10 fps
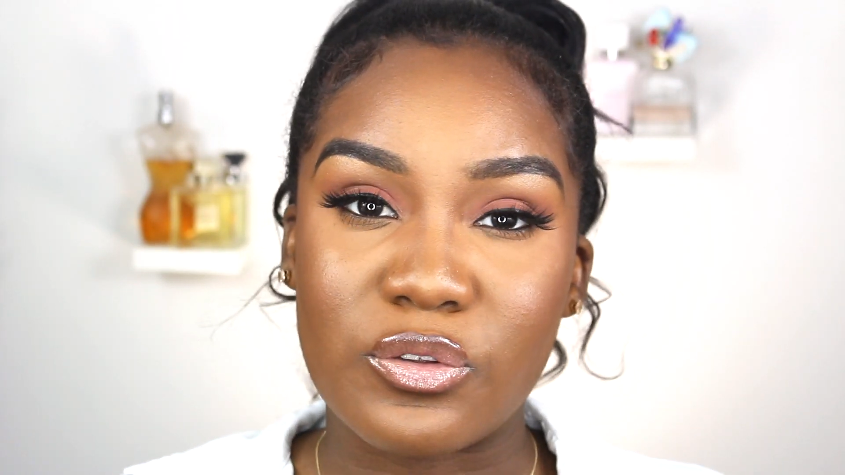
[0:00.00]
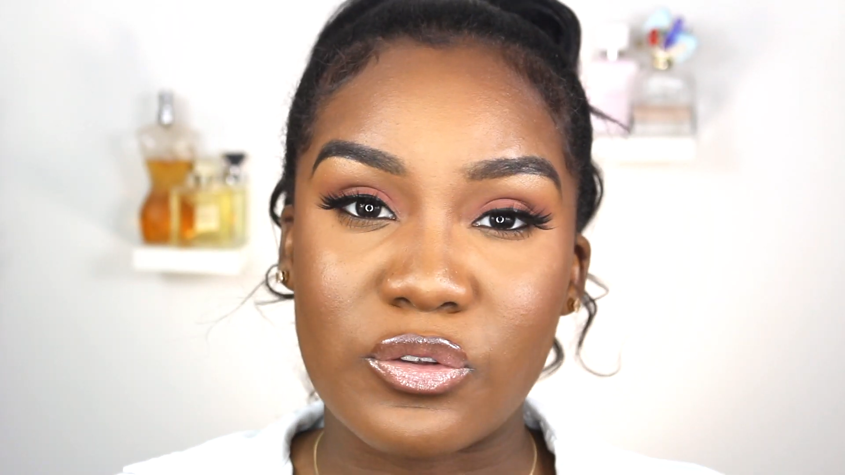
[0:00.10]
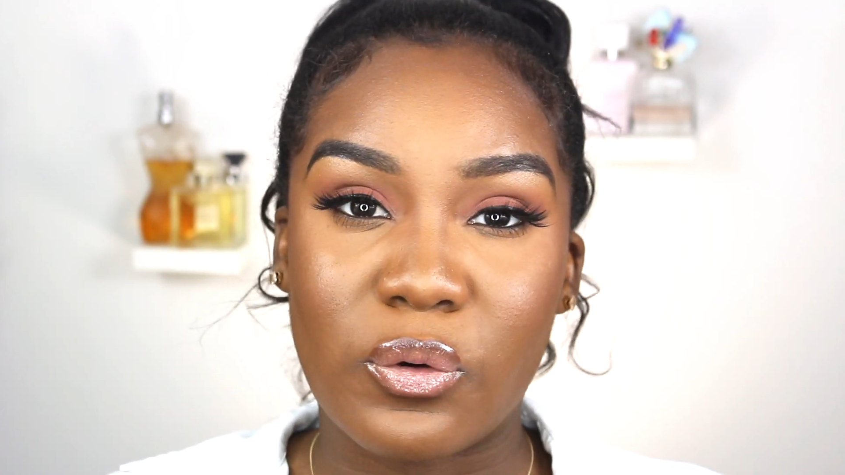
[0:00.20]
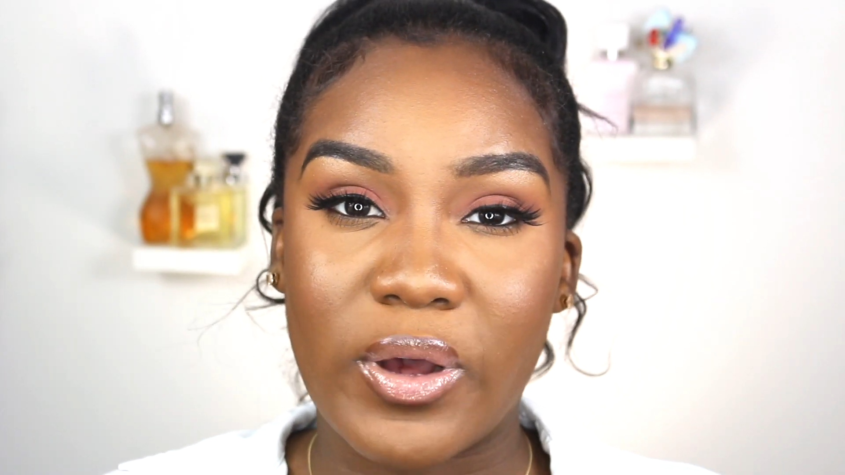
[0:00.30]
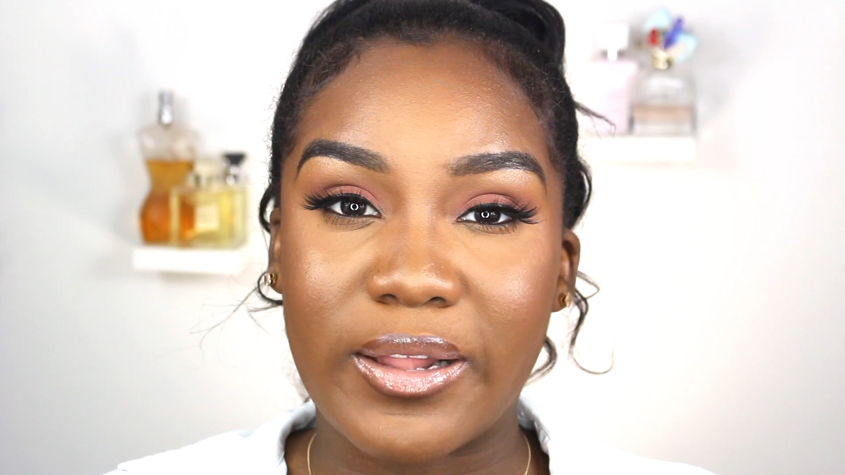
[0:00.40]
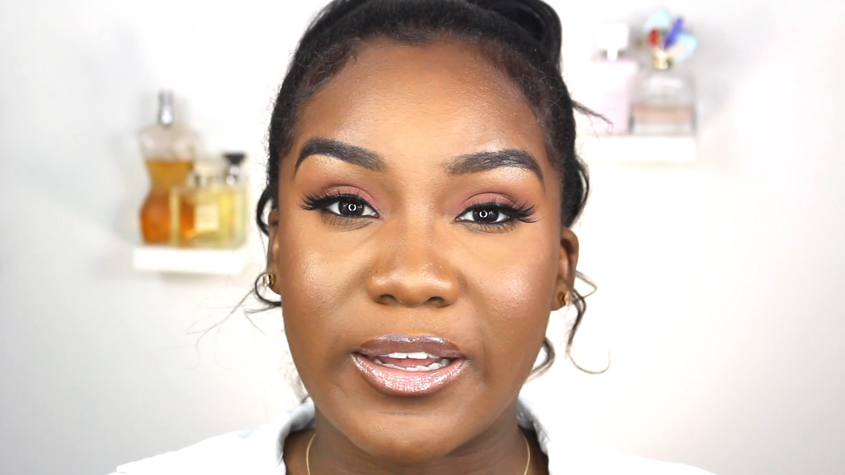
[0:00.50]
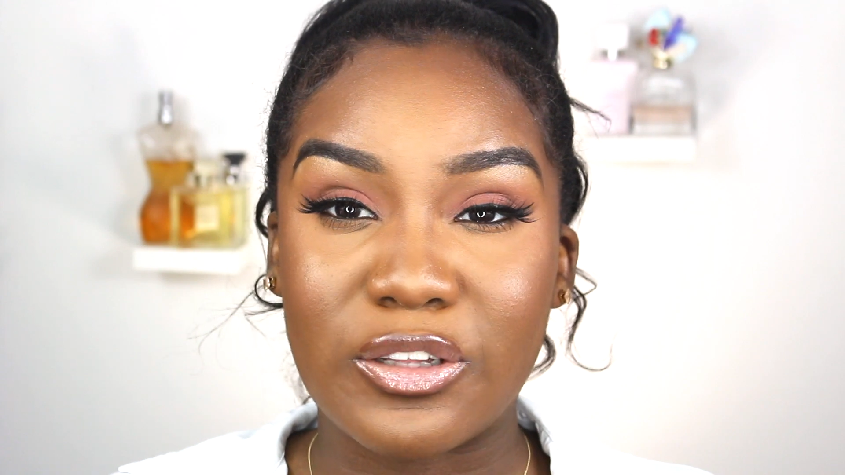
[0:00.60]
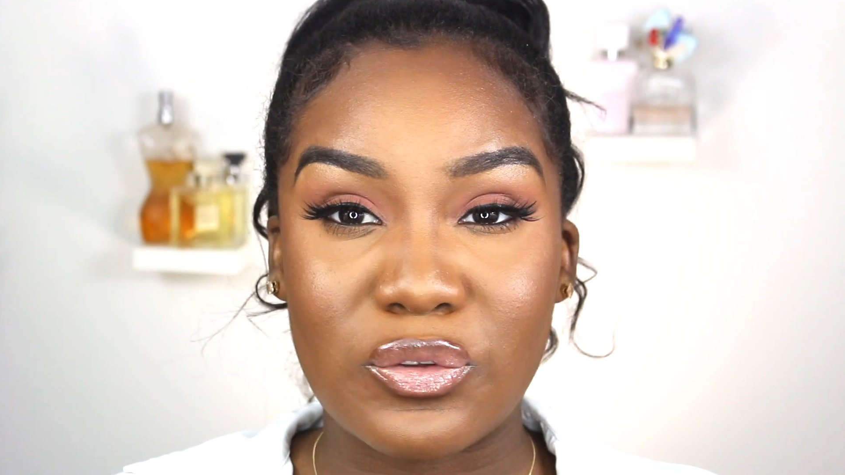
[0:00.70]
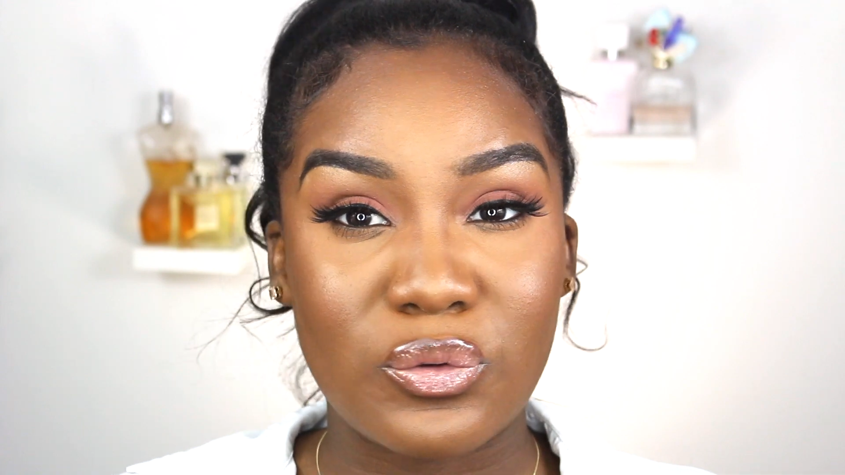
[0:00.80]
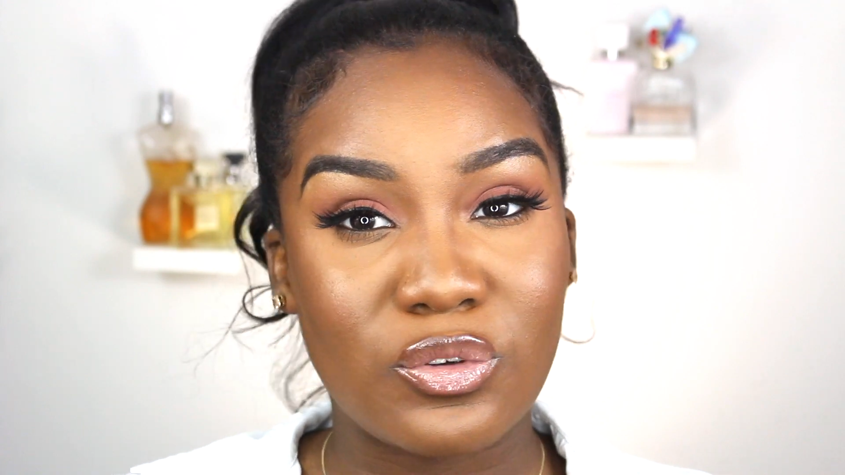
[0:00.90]
So I
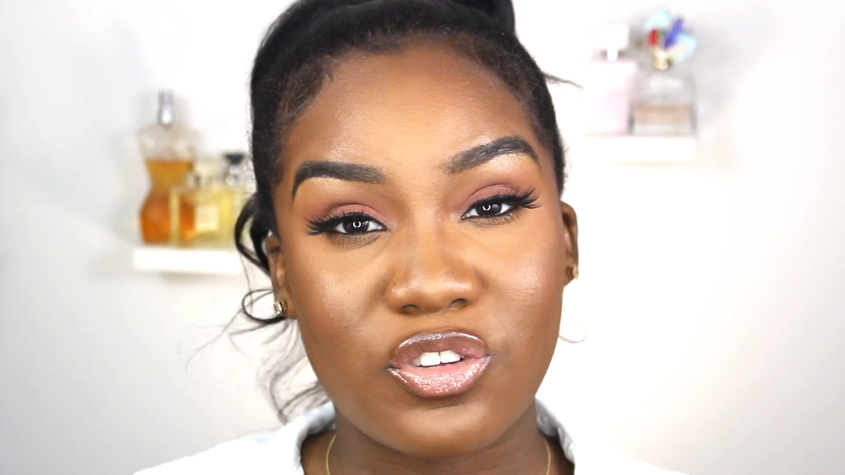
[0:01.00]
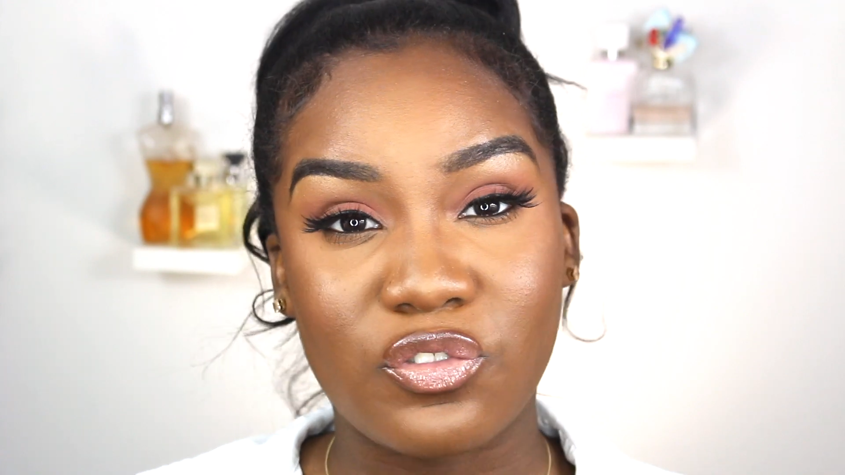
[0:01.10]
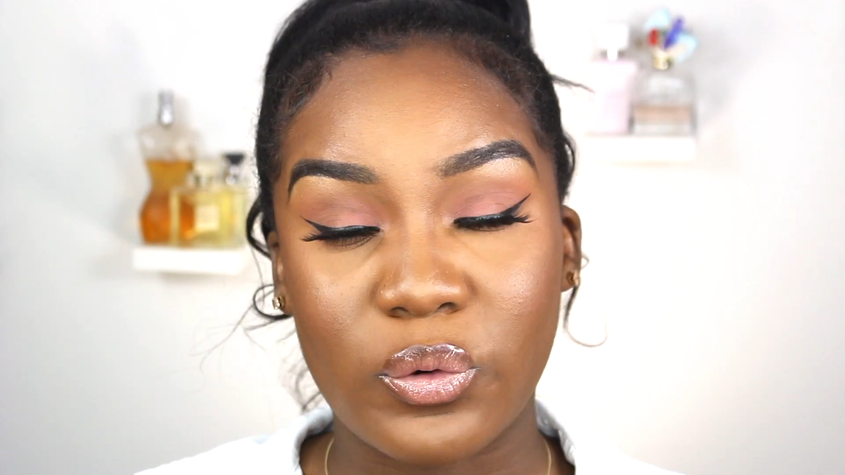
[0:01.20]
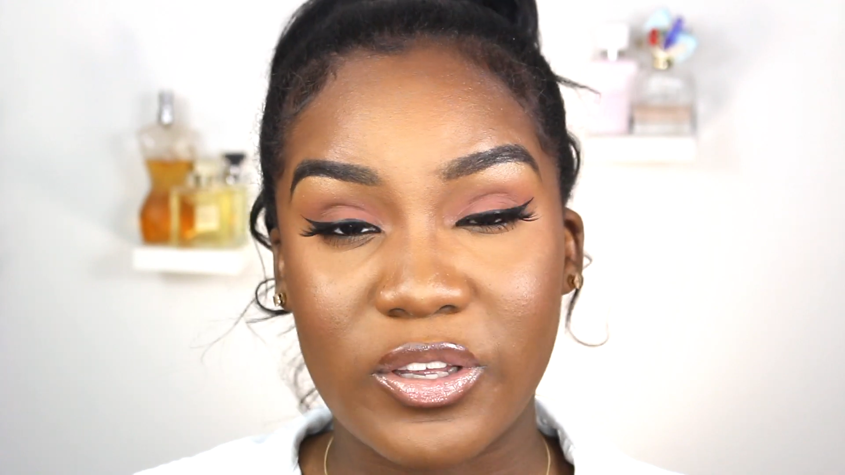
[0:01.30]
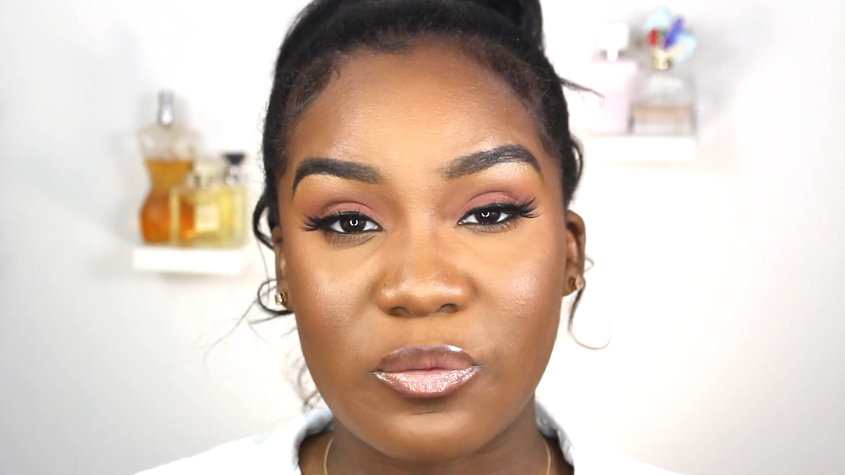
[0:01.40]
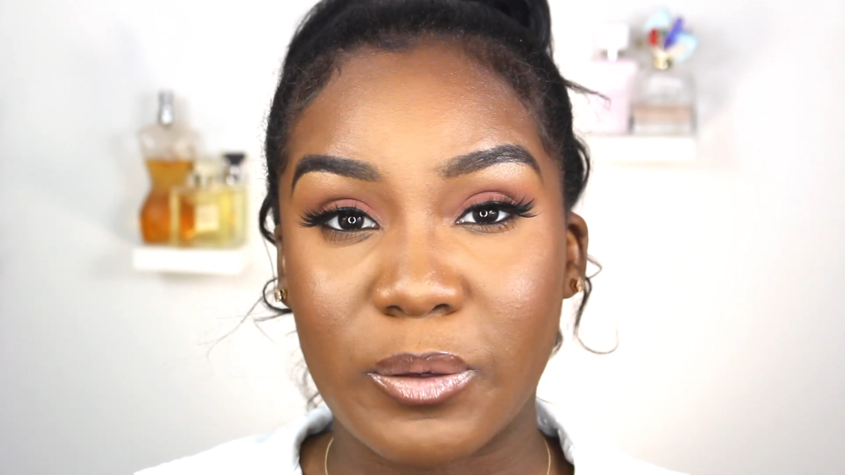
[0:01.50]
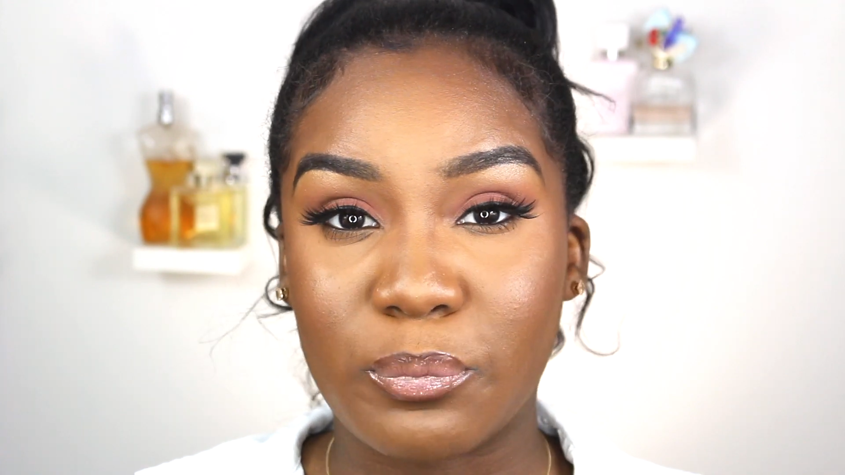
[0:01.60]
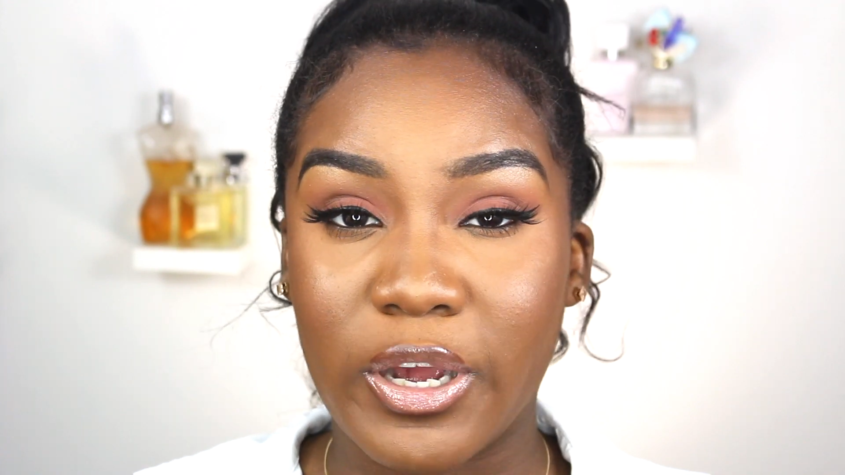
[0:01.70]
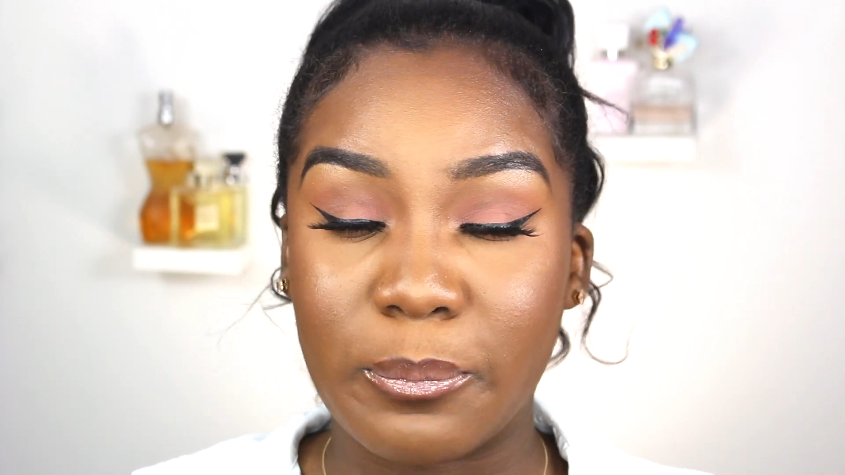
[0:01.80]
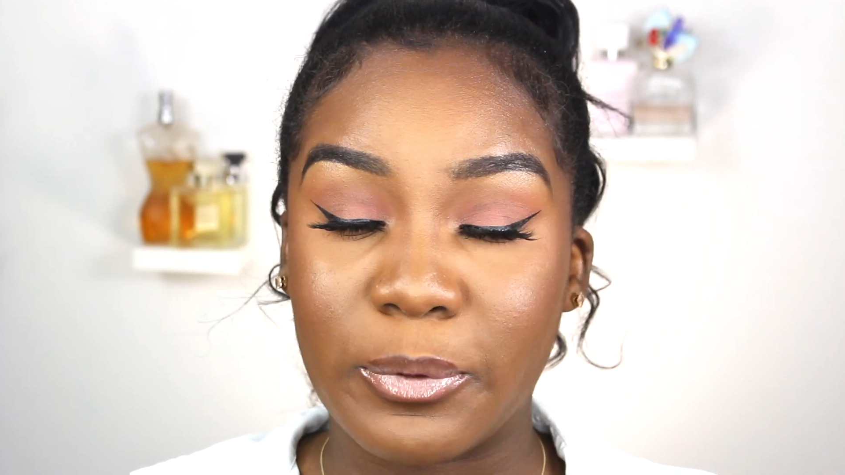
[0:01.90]
like to just focus my
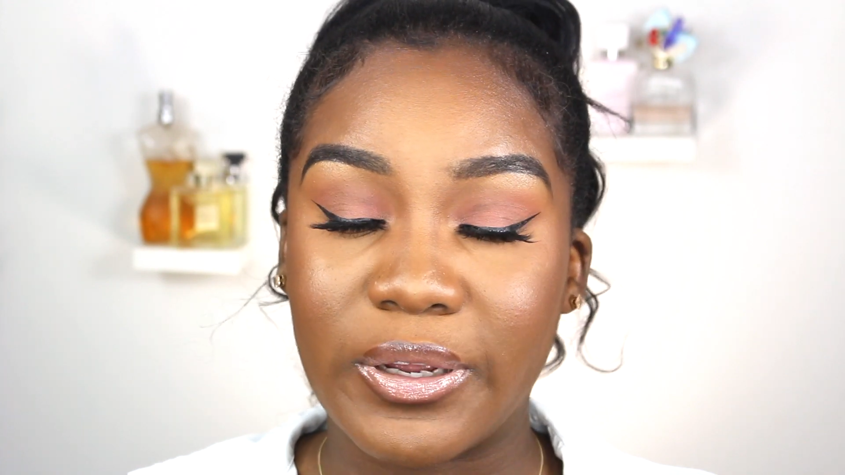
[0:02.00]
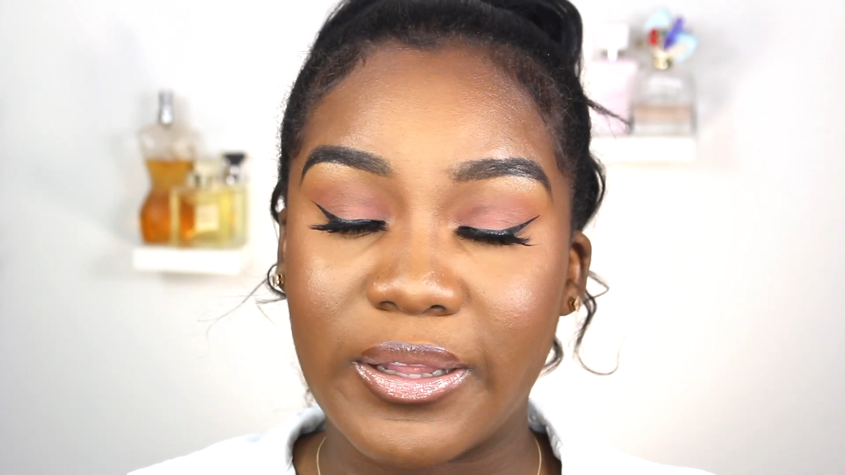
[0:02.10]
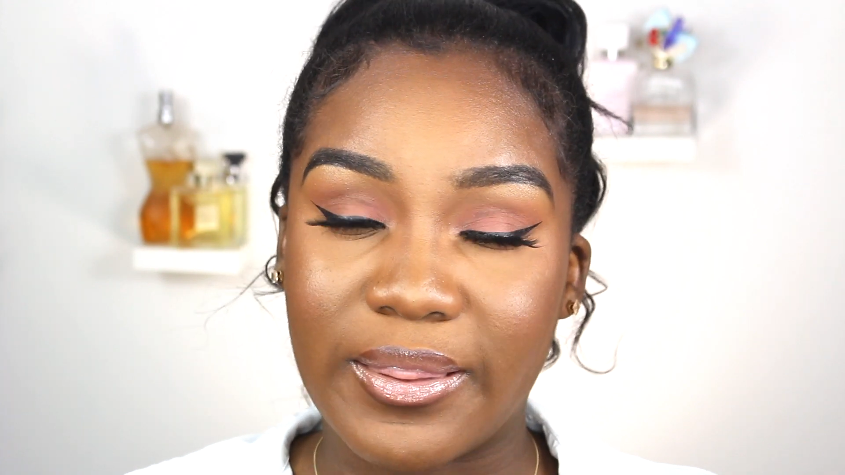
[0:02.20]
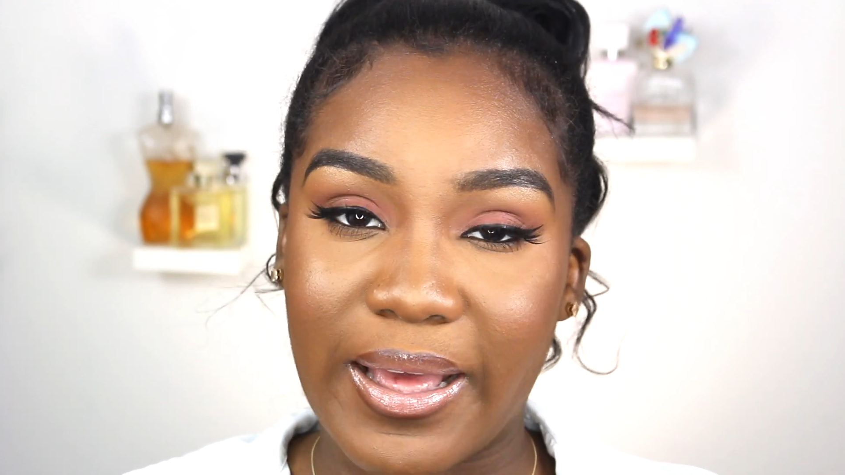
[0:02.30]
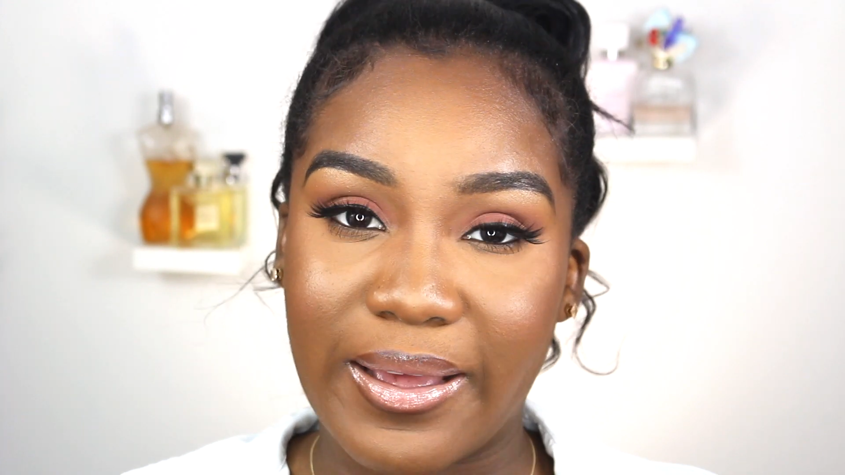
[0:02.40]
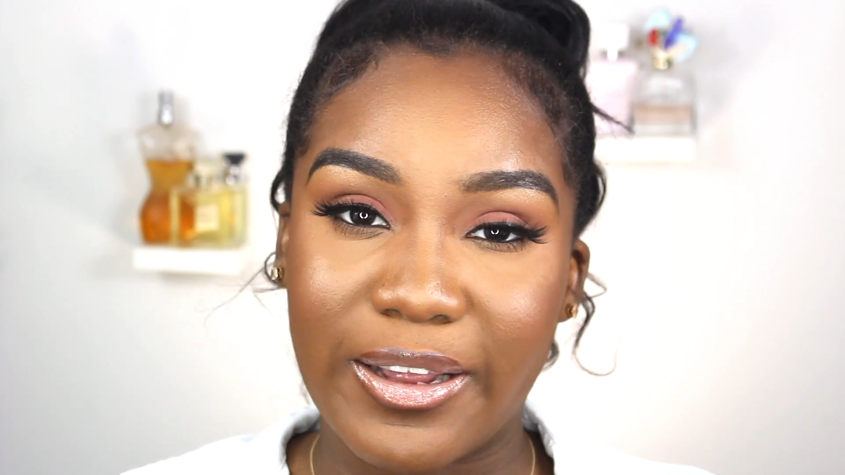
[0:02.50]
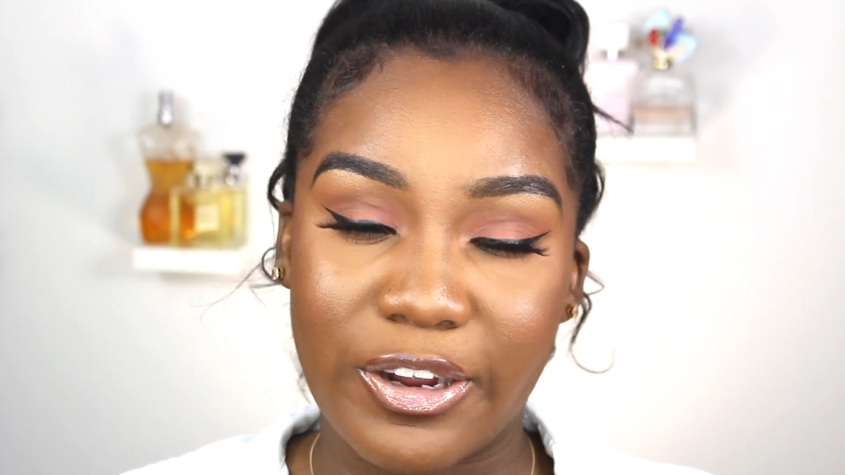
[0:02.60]
primer in that